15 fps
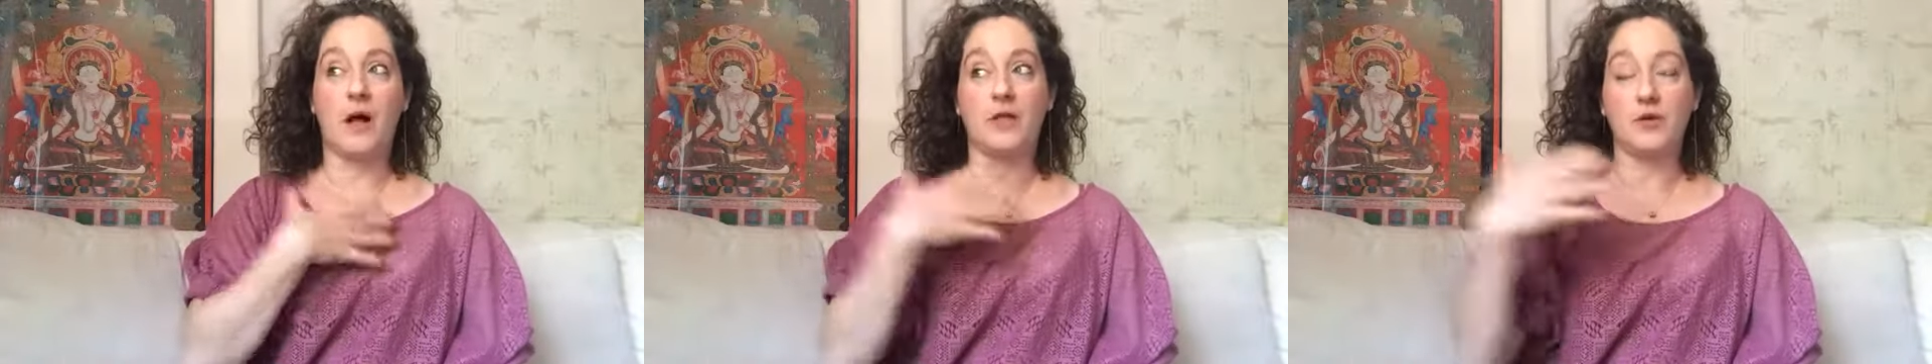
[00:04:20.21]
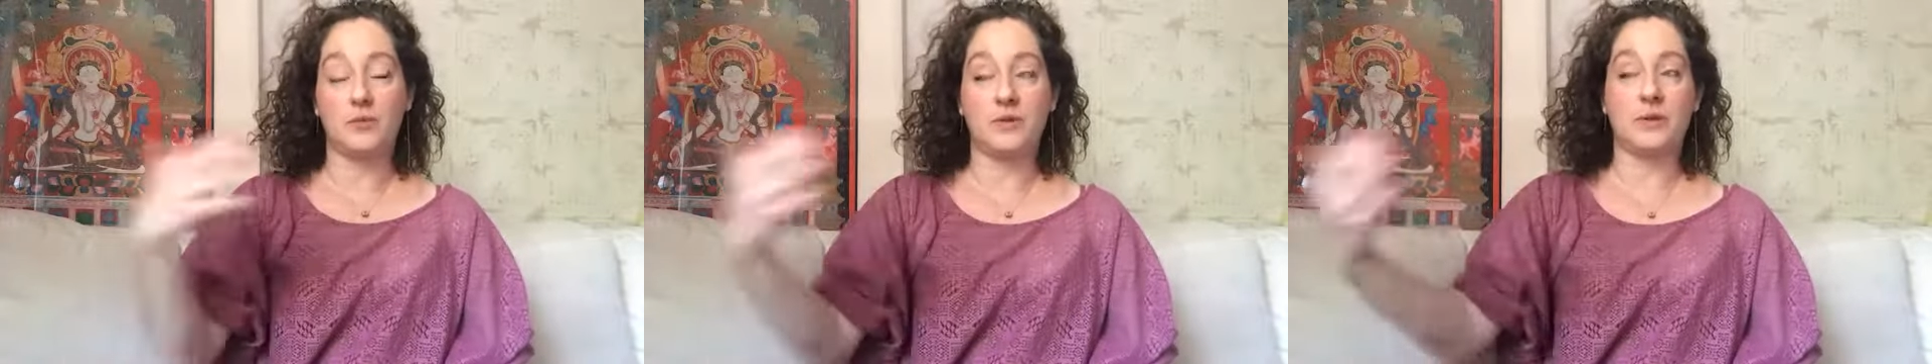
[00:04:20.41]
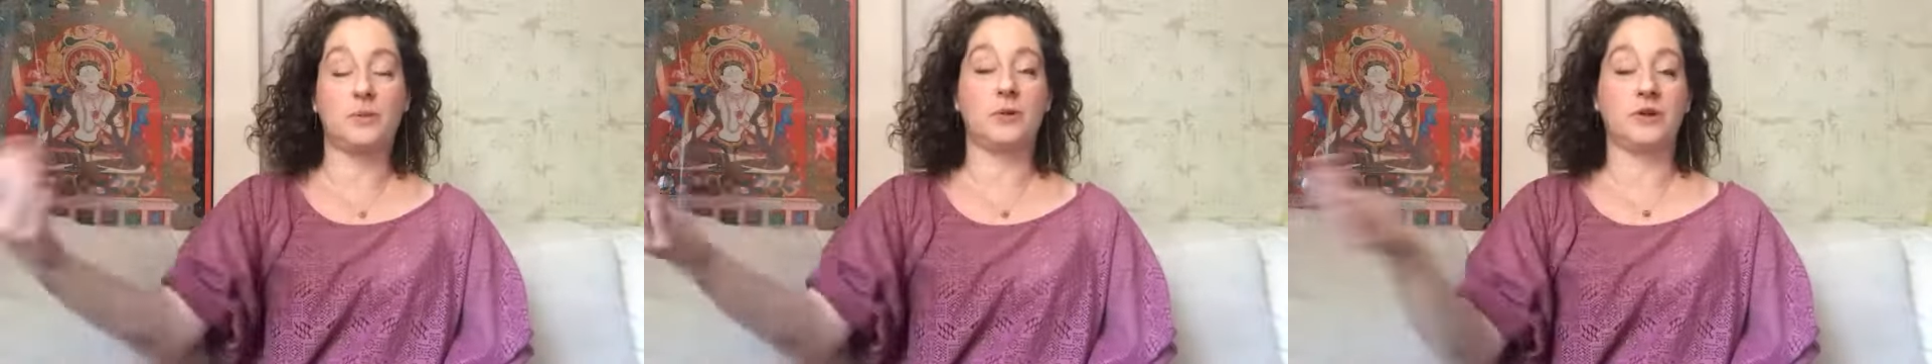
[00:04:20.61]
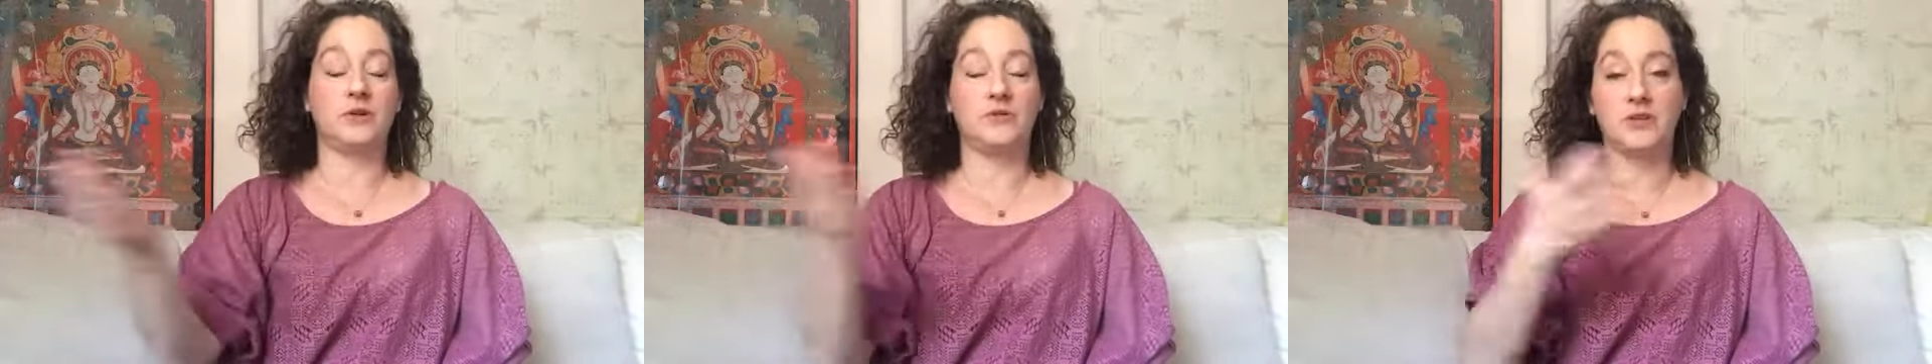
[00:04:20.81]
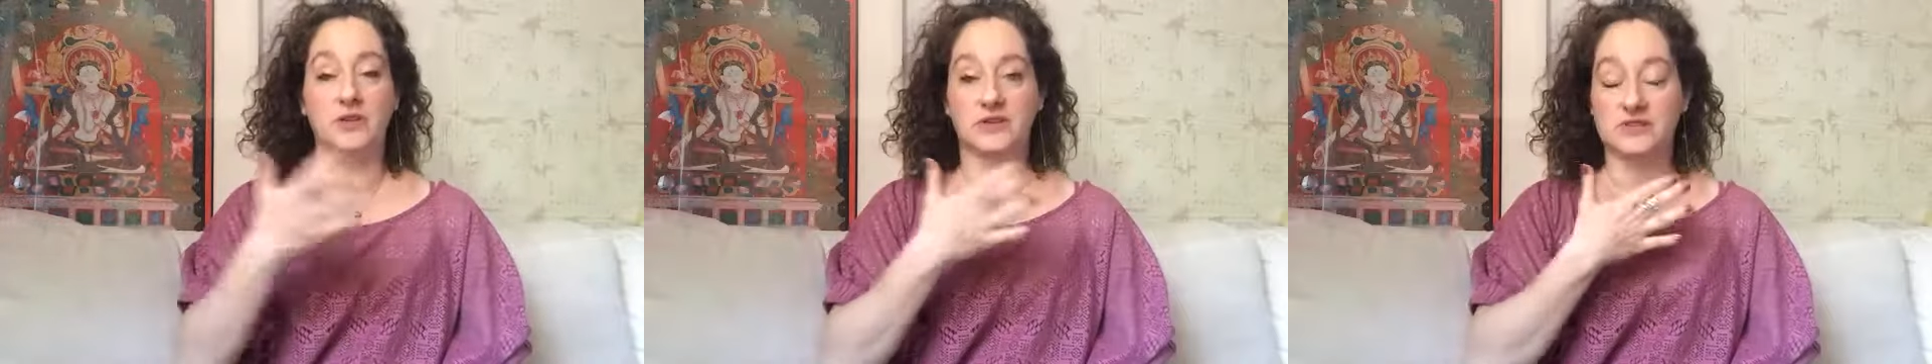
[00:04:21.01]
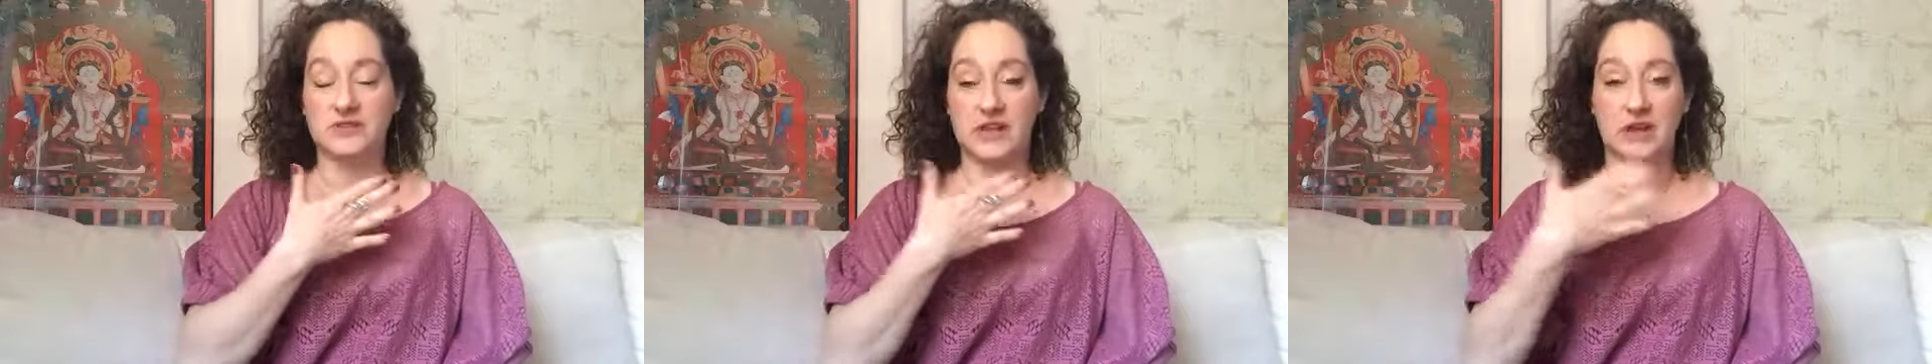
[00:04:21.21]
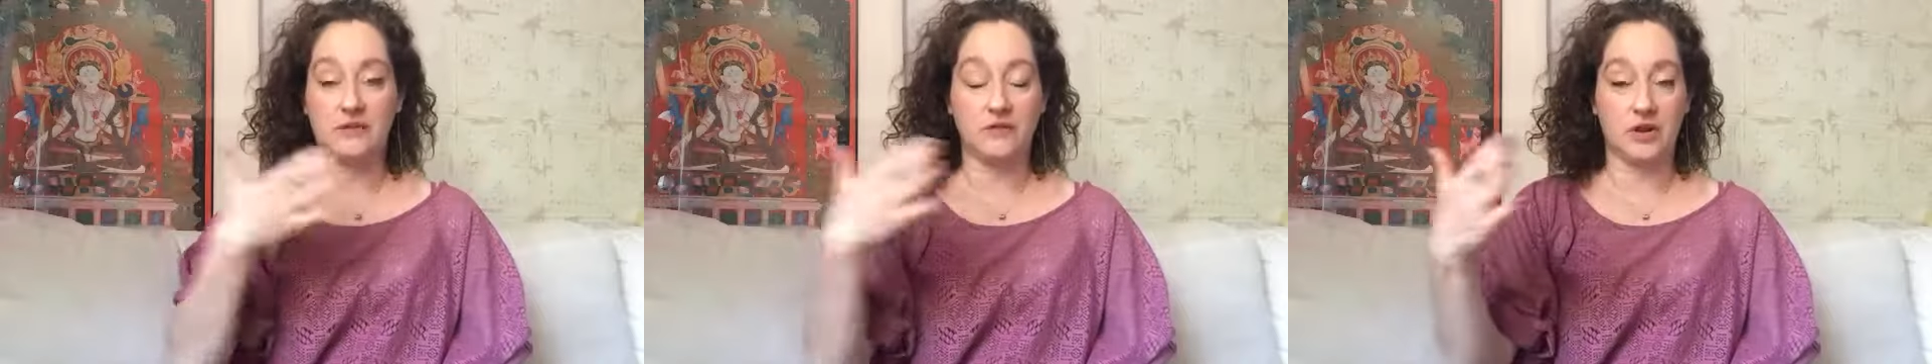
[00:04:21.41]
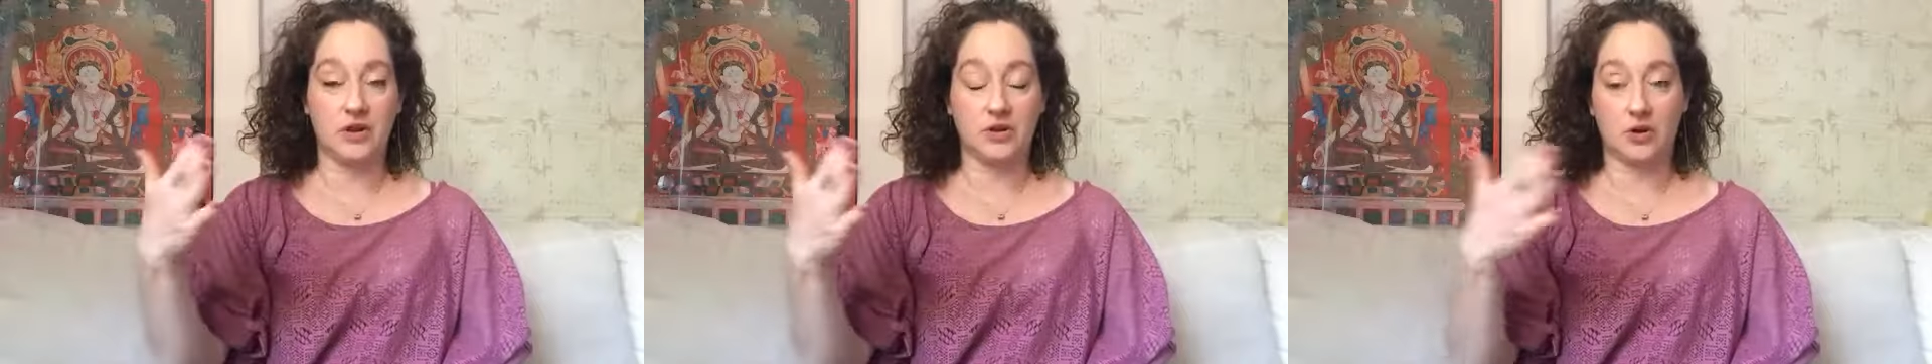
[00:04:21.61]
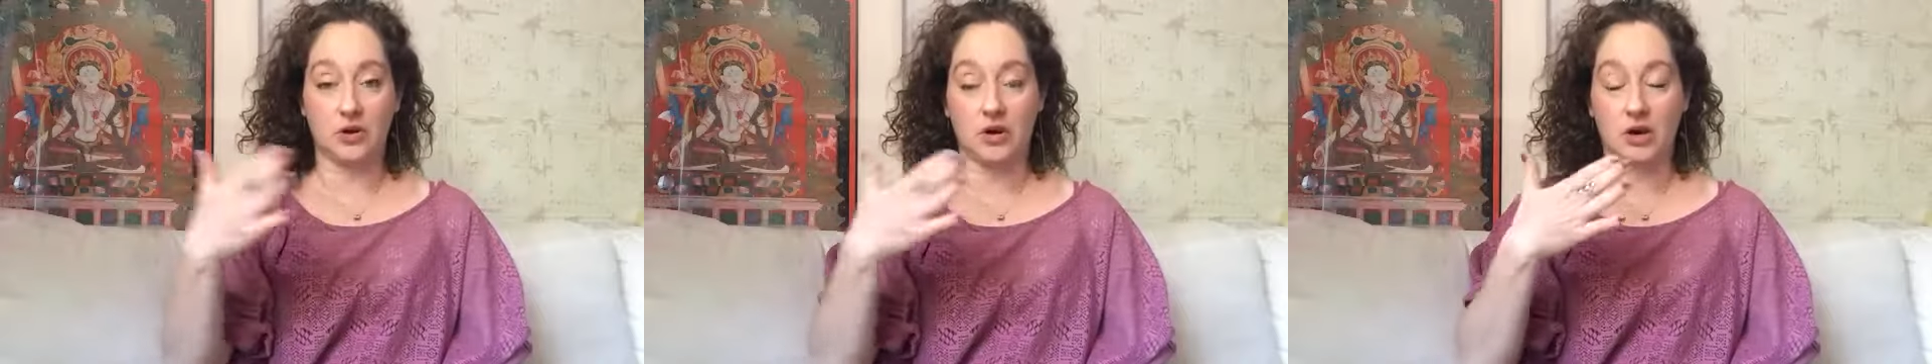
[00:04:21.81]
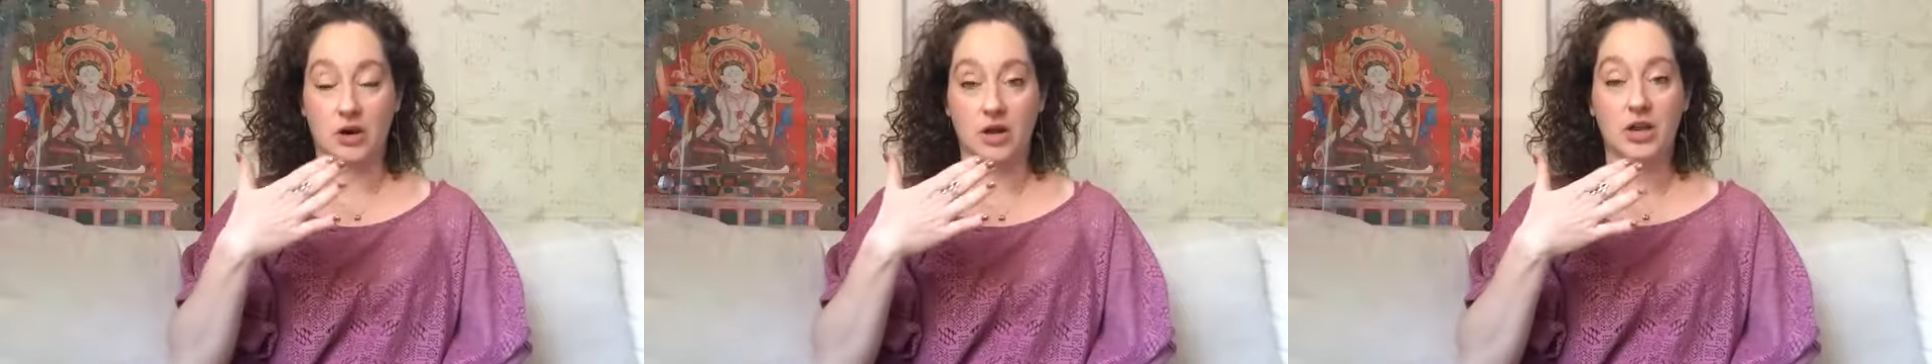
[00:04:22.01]
other people to feel safe in
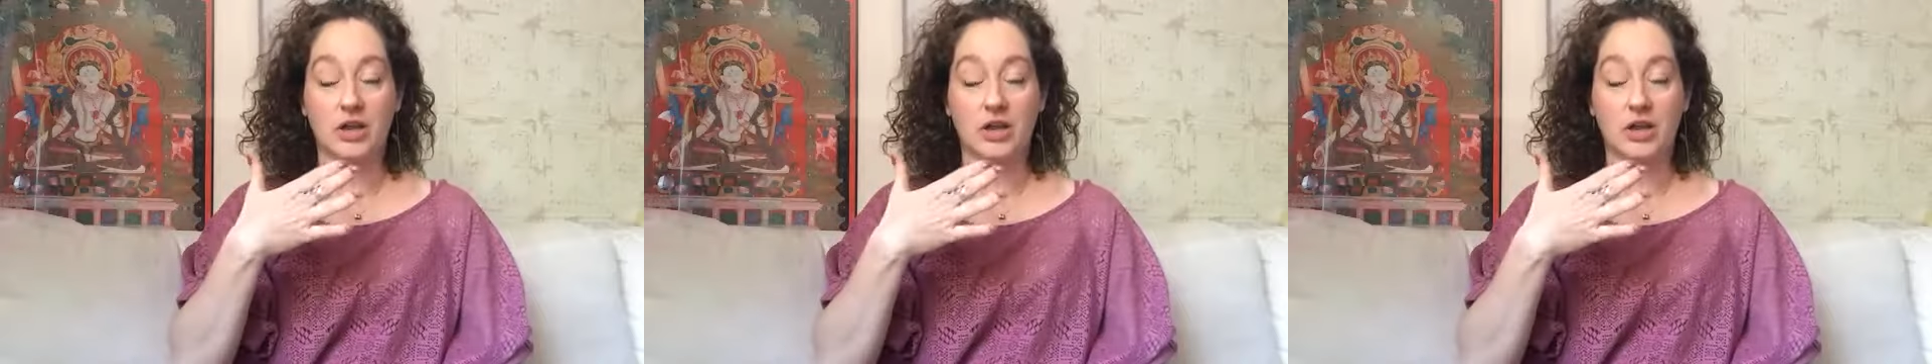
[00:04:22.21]
your